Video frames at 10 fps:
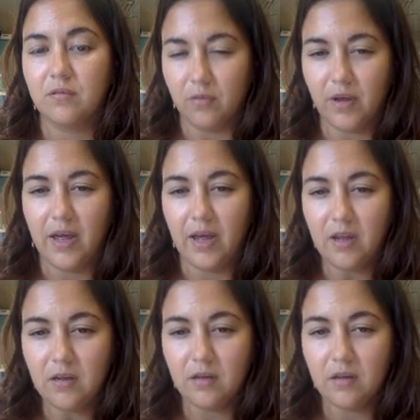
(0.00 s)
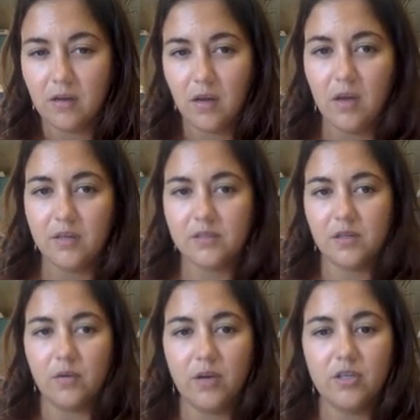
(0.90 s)
Okay?
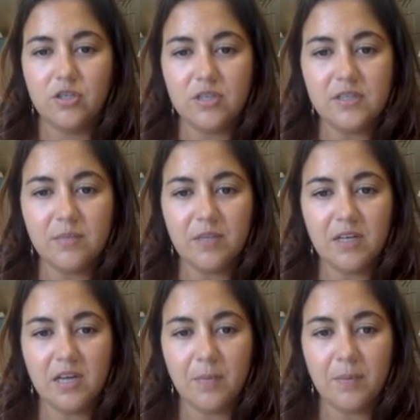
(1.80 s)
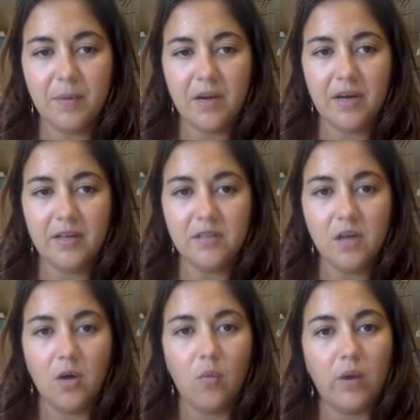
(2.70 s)
So just something to keep in mind,
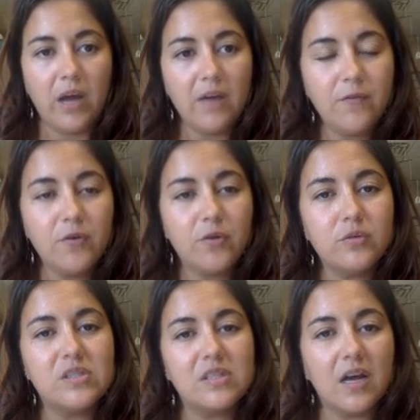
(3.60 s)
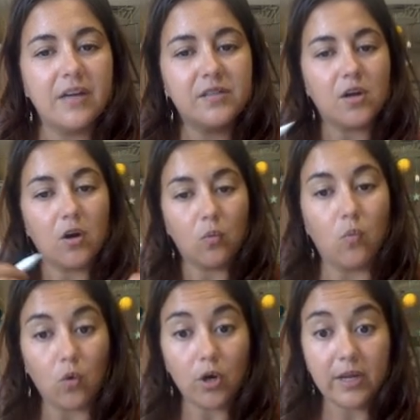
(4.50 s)
whenever those signs are
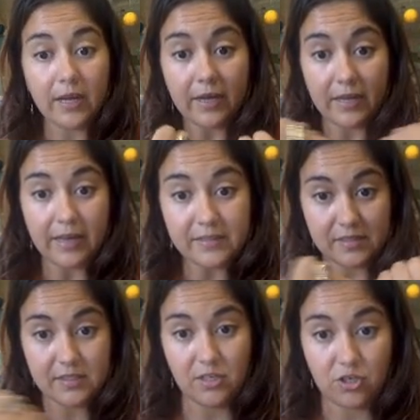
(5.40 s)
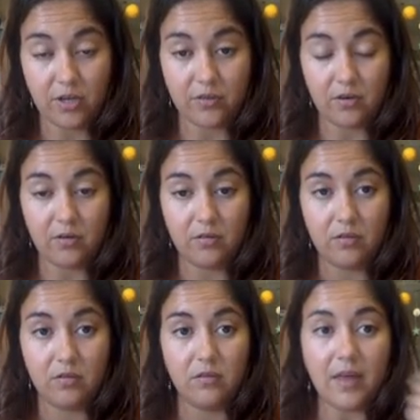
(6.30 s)
working against each other,
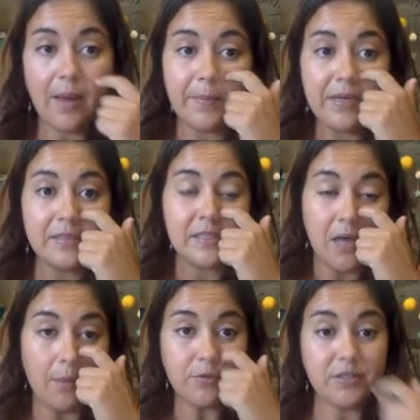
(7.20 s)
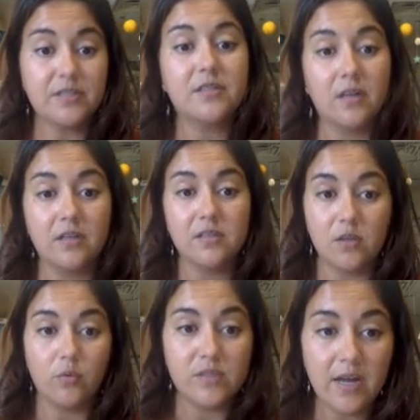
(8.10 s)
that means the object is going to
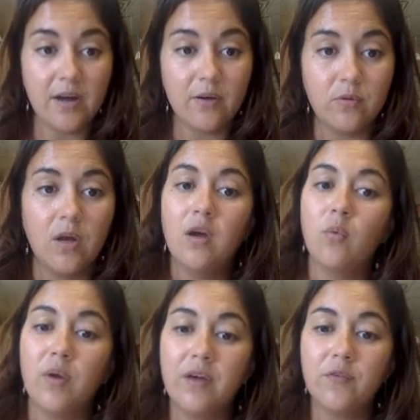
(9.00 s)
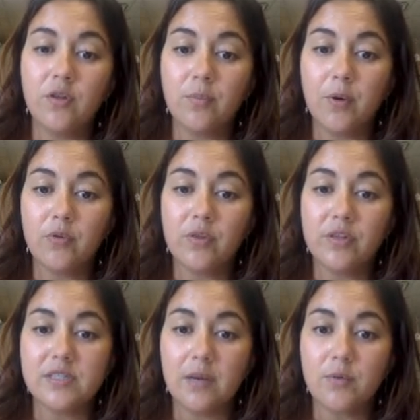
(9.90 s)
slow down. Whenever they're both in the
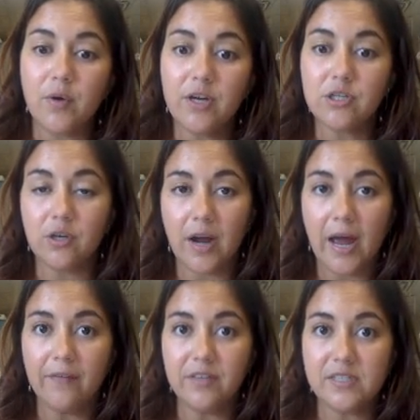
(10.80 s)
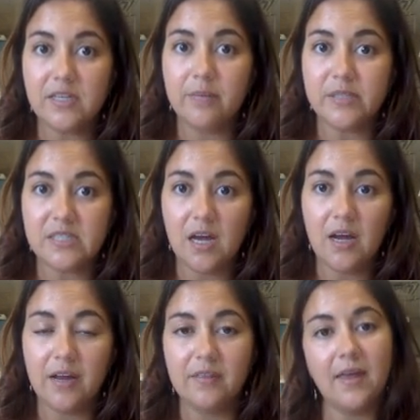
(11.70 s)
same direction or have the same
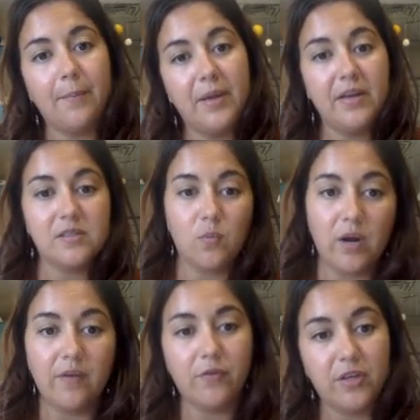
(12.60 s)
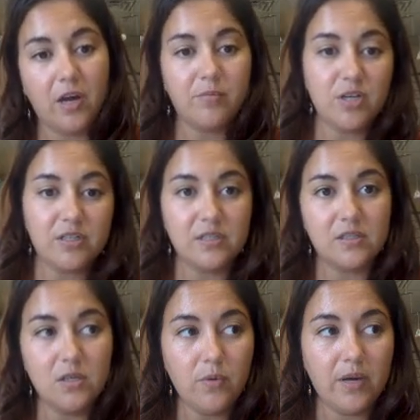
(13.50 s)
sign, that means whatever the object is
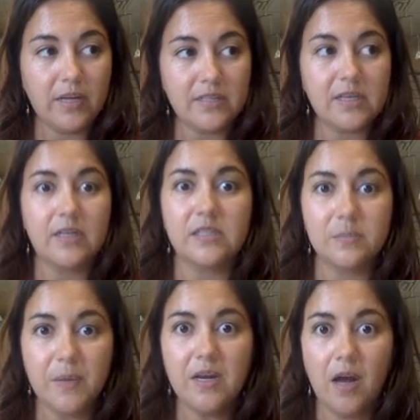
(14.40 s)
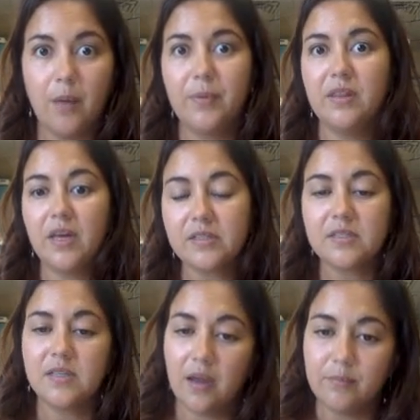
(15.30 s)
doing, it's going to speed up in that
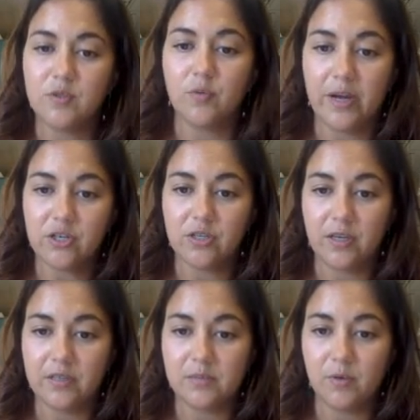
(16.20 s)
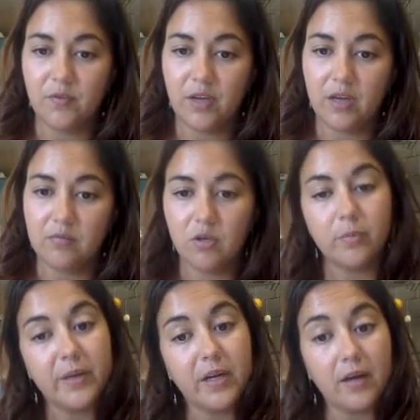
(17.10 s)
same direction that it's moving in.
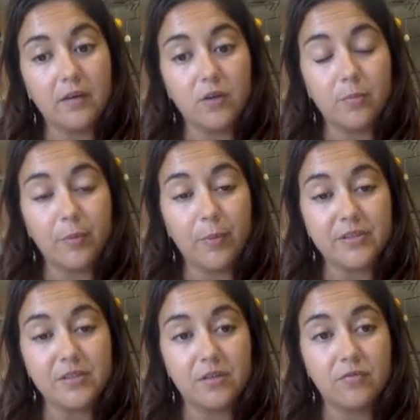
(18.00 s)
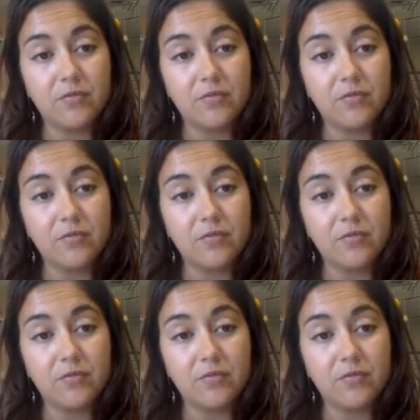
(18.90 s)
Could be negative, could be positive.